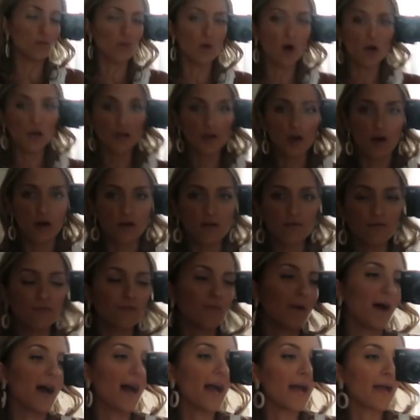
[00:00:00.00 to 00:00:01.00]
one of
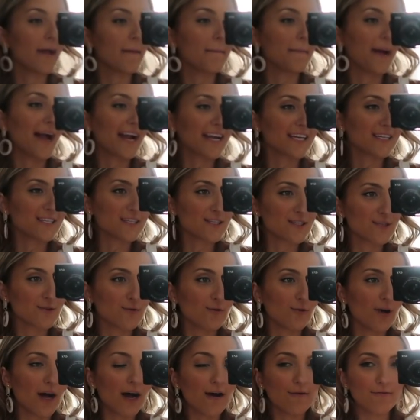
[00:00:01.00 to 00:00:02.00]
my back to
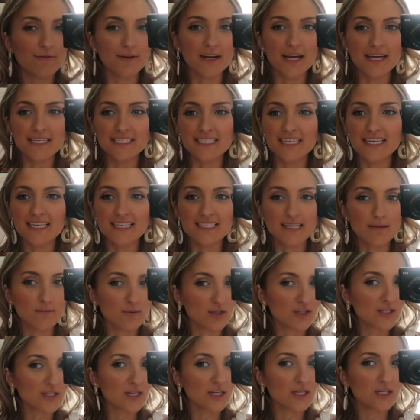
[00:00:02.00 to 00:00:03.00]
school outfit ideas. I'm
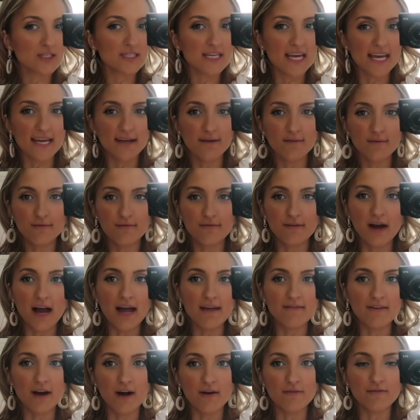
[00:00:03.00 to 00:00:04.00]
just gonna take
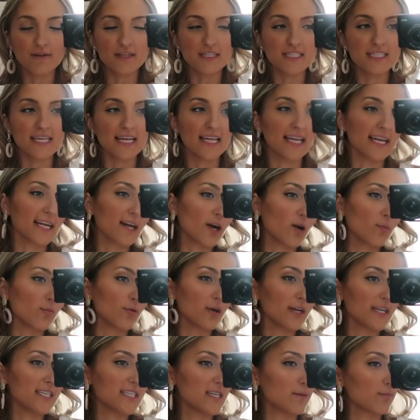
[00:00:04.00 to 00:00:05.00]
5 outfits that like are
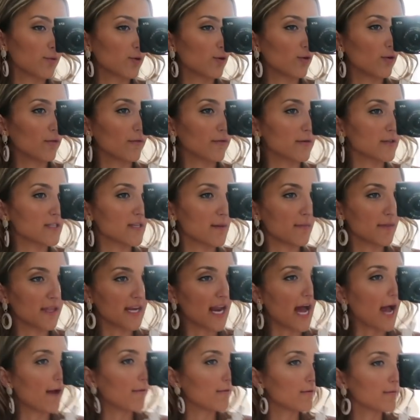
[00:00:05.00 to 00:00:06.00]
pretty typical for something
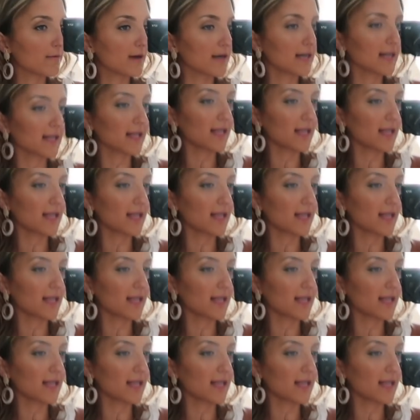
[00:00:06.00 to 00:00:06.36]
I would wear to